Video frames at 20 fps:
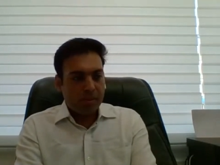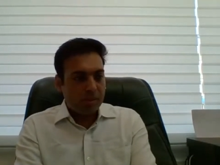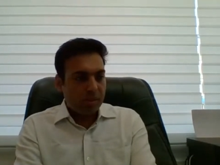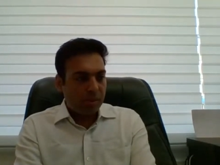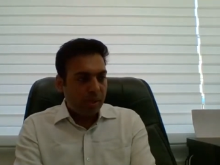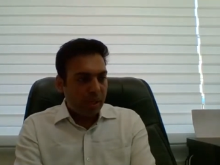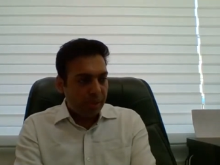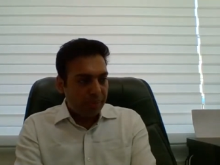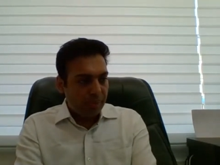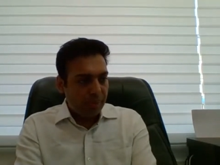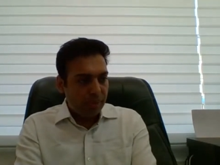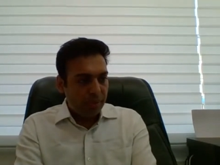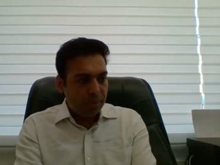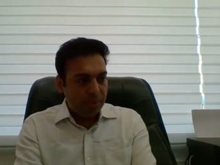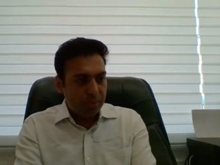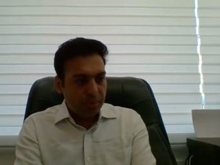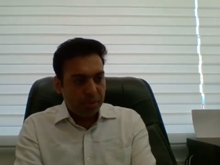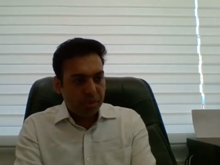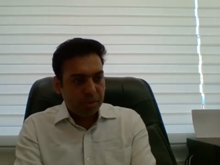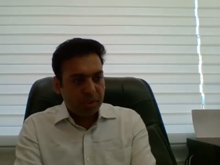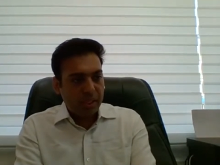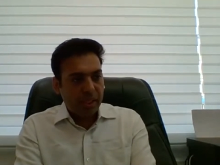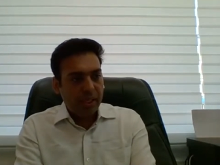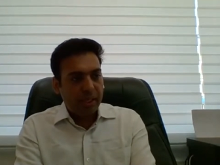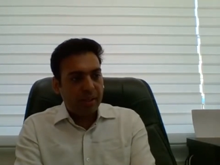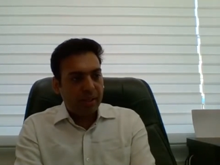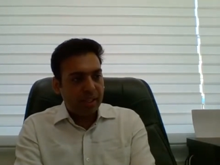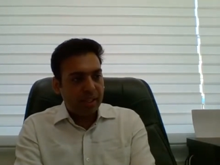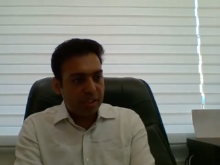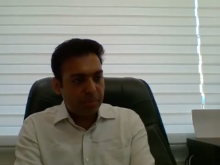So I want to
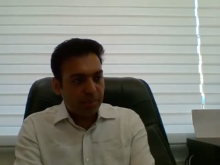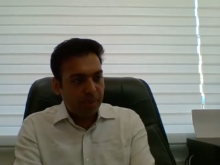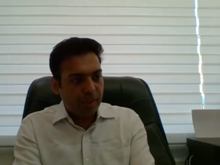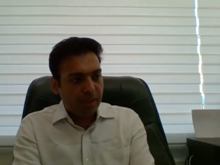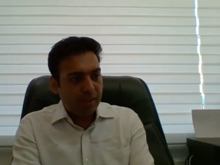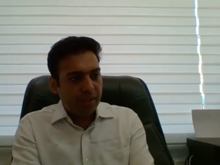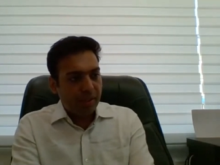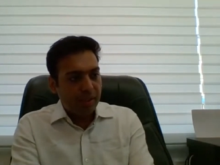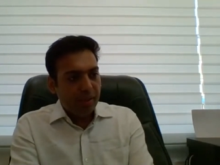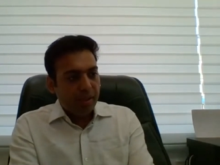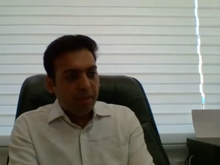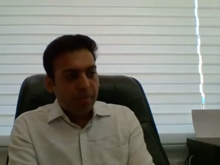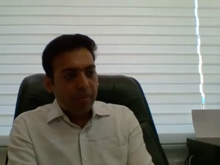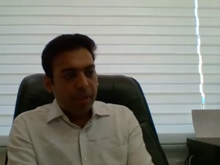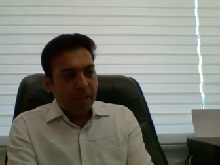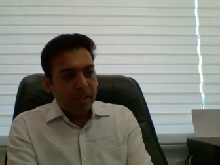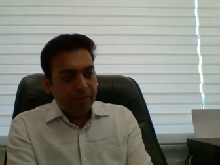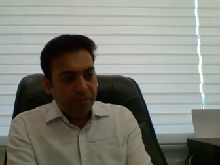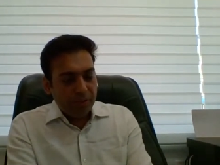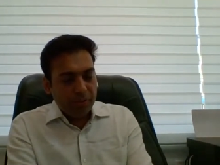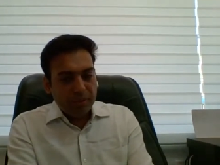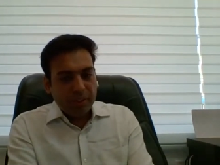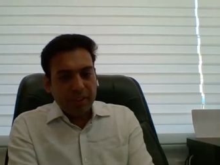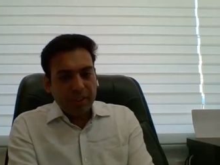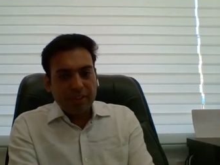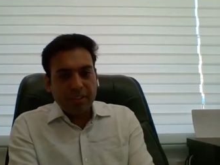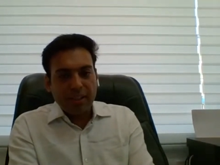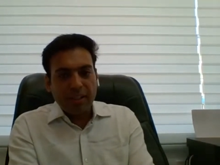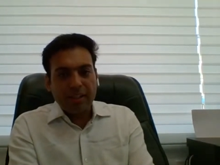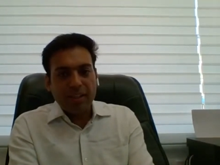stay transparent, but few
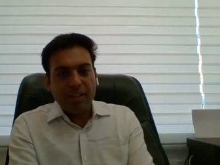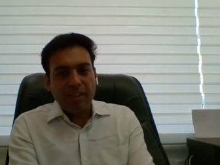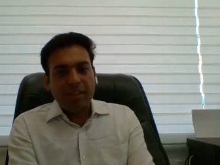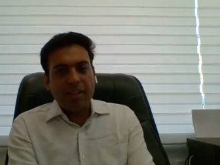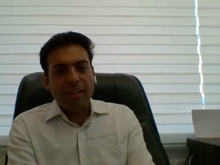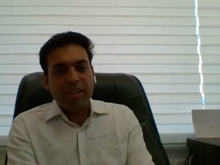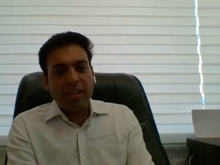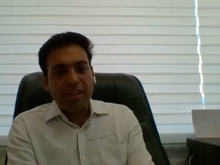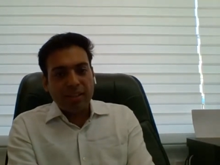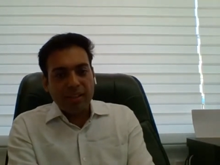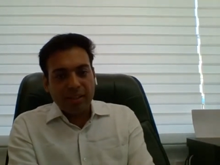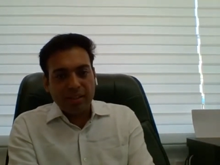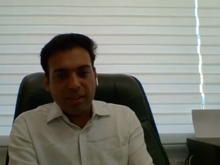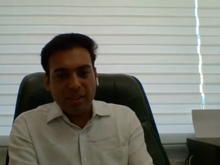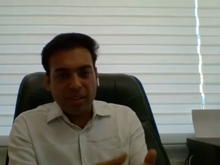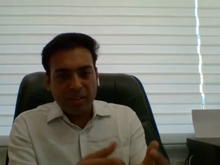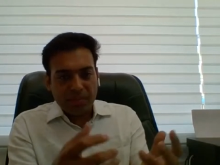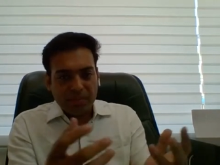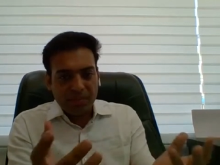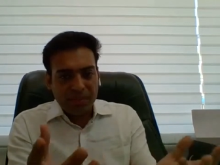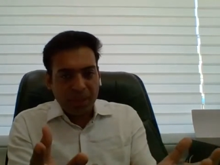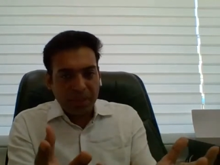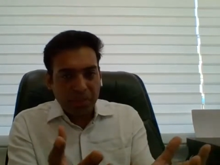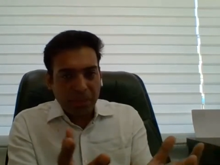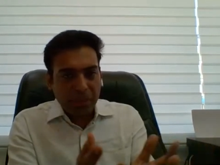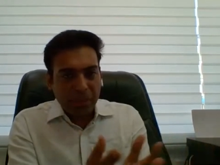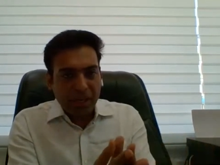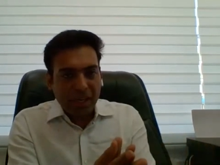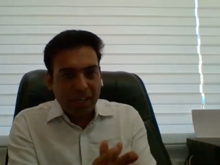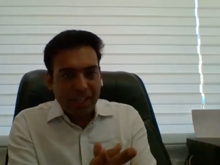things are there that uh, uh,
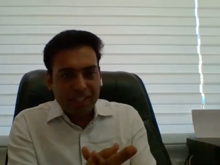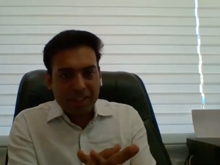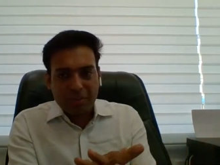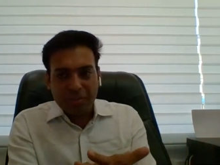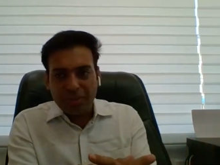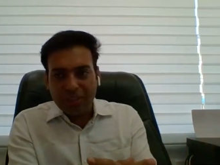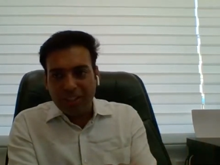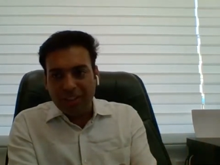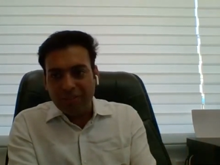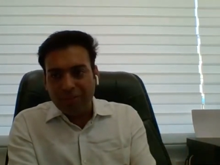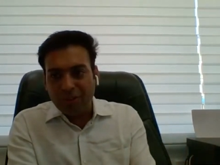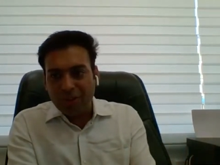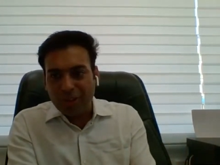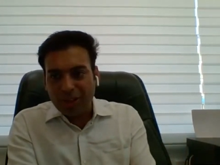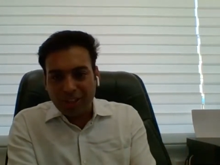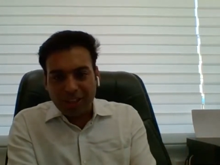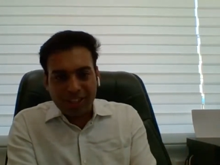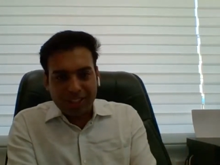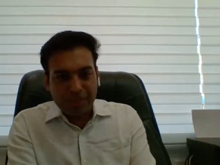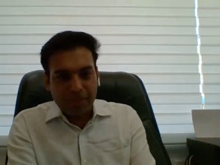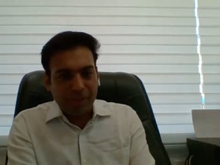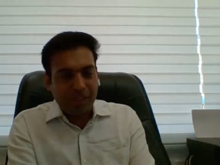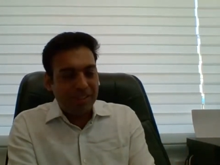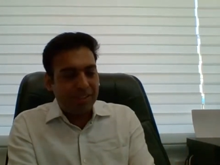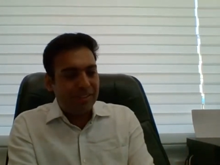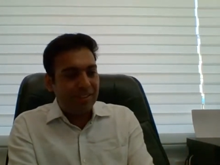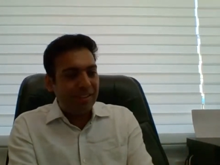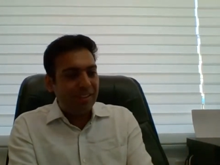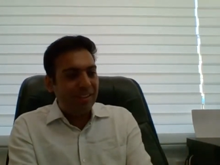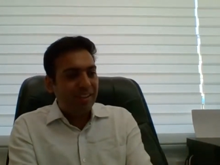people ask me for
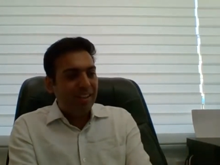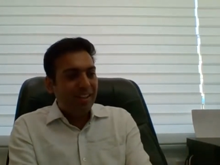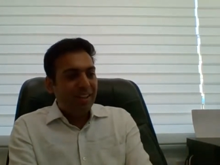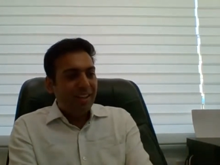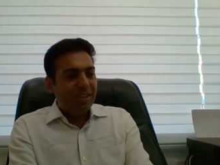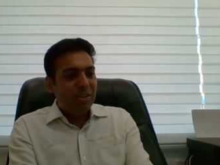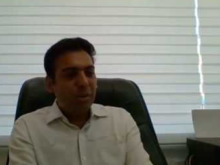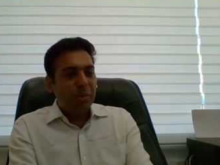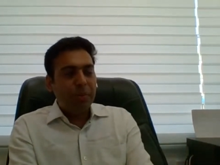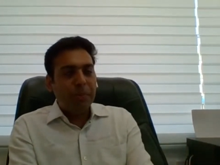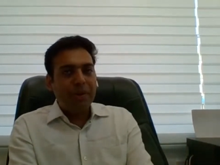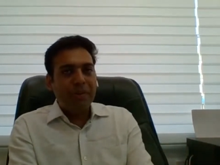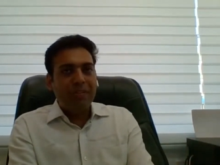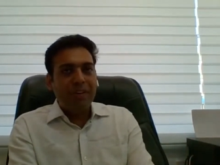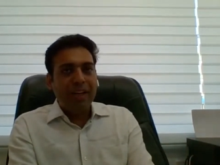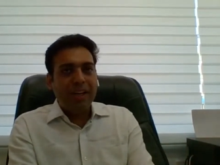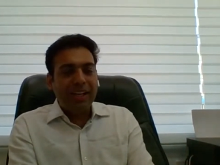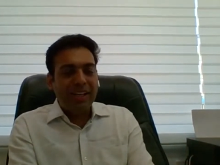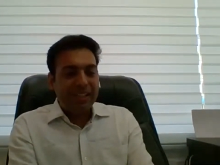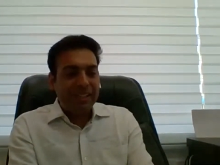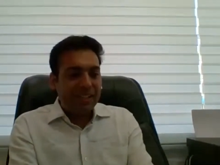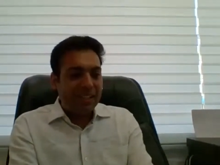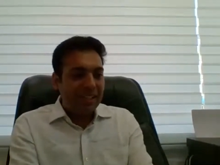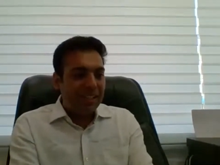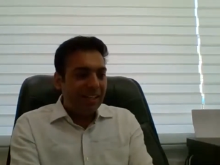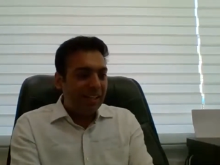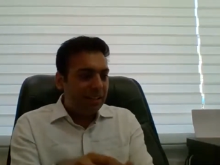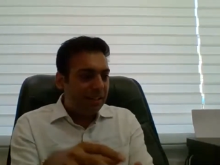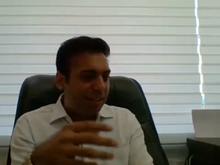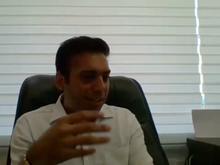transparency, to provide
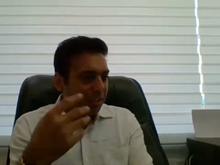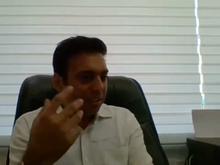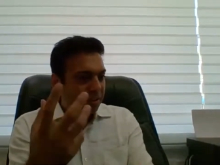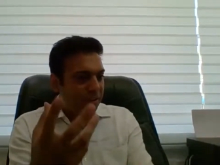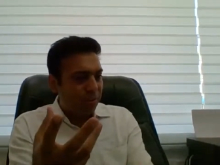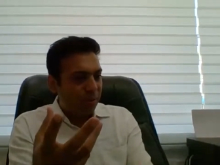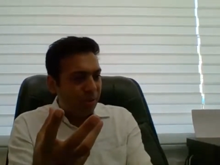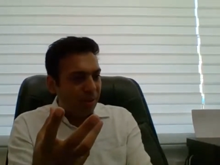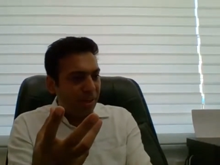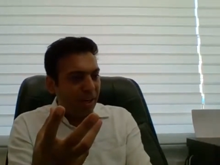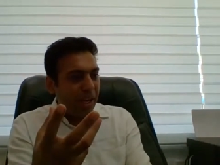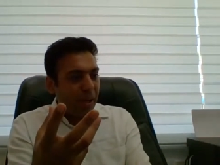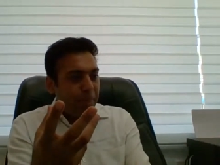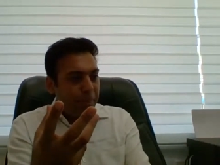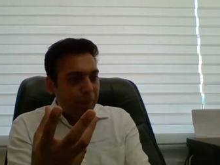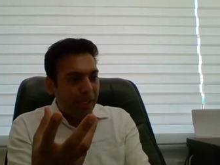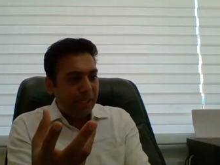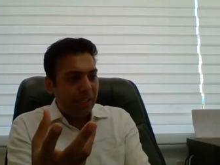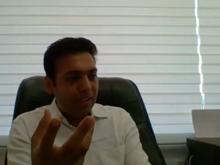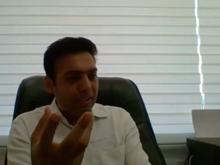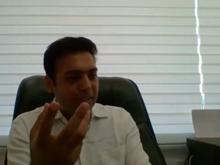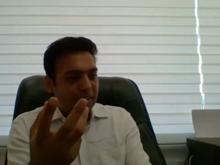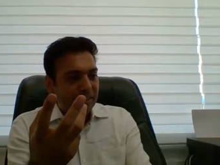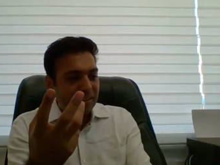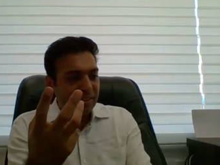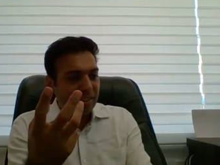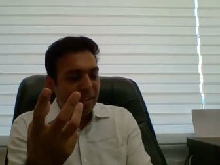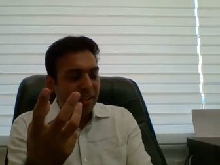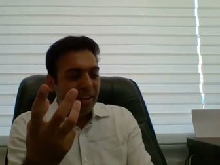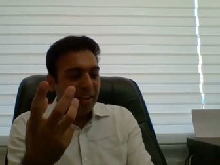credentials for
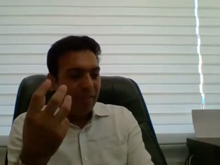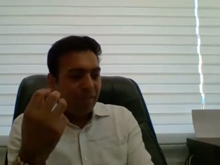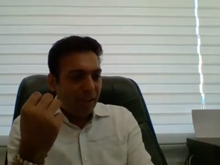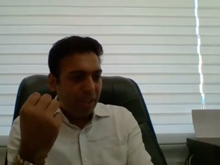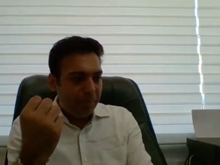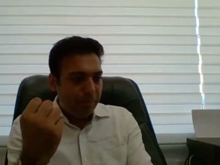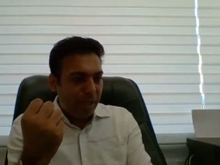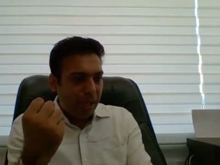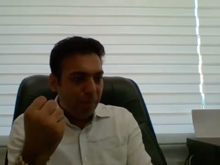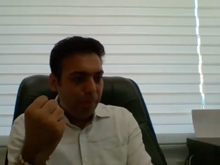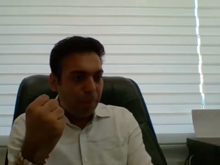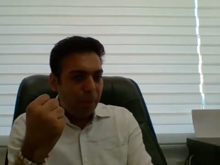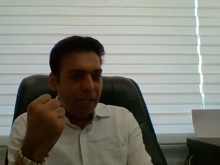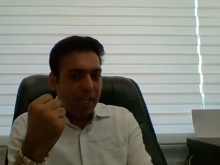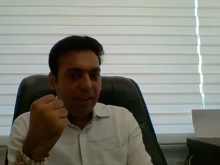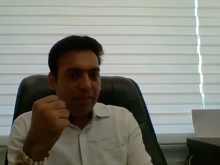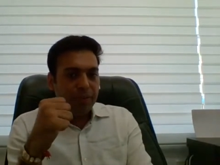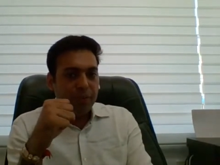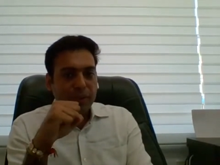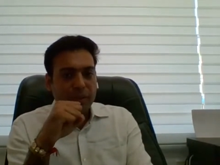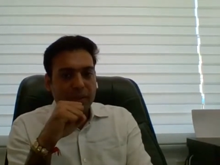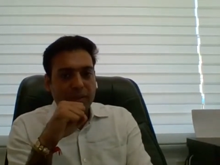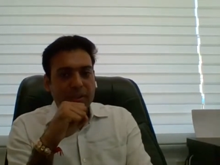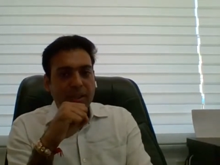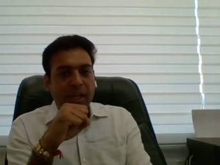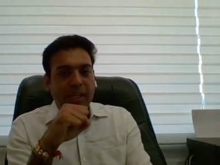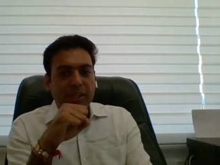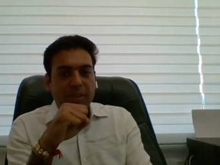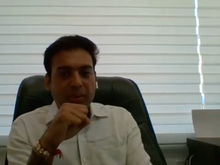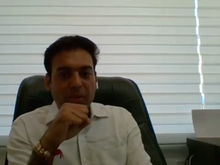applications. When we apply for
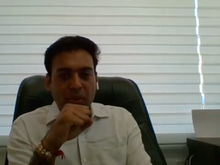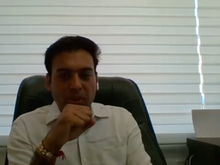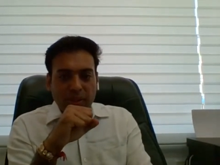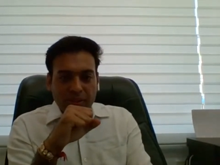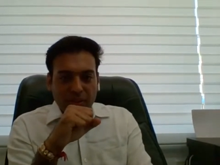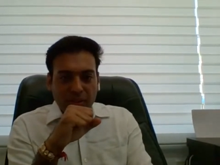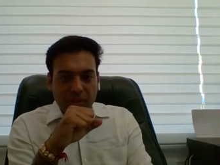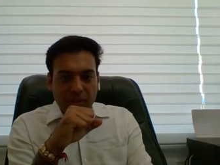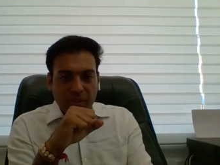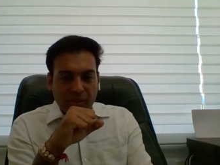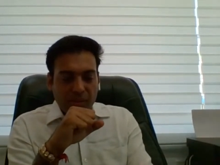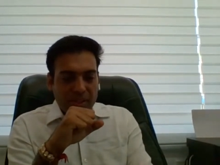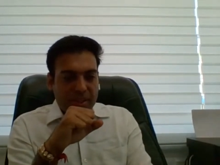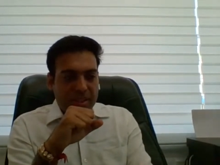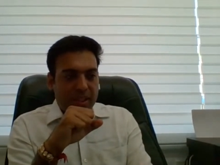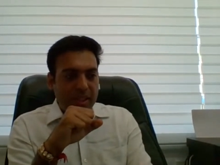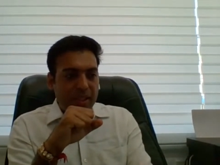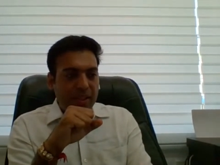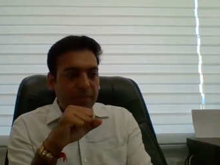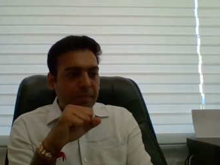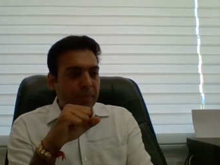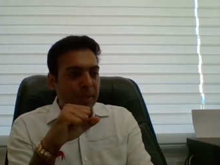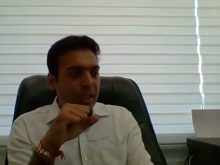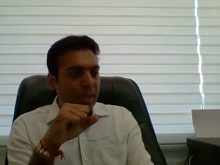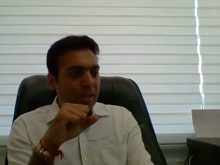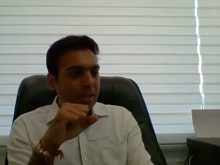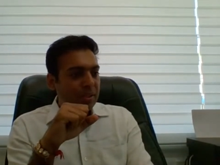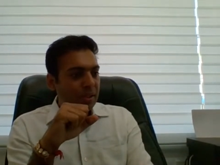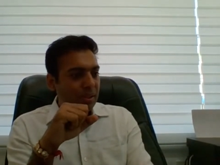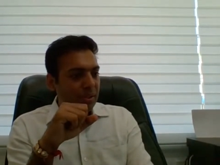any college or university,
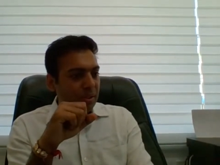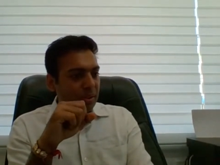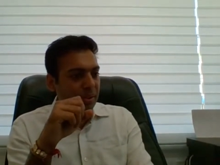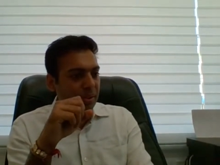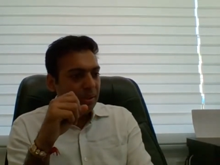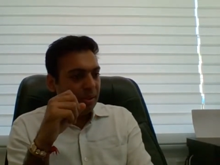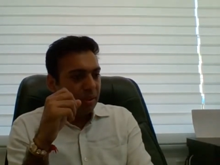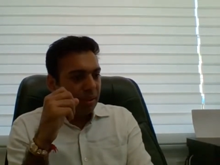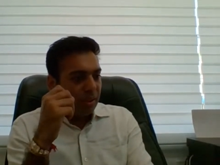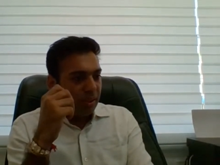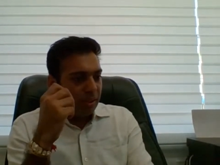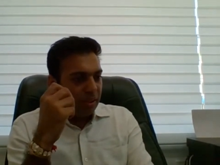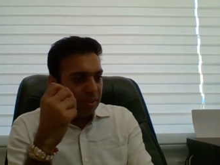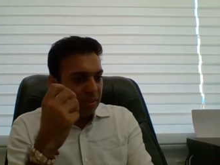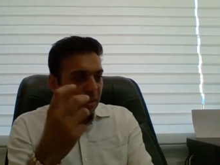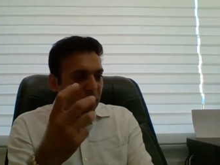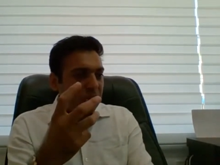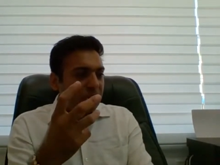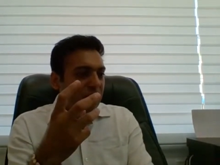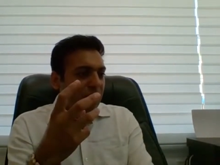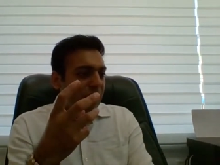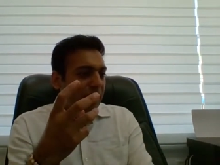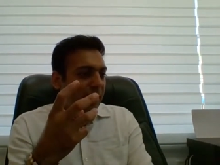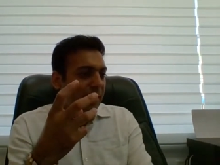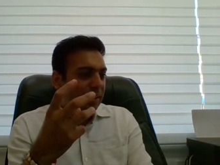so those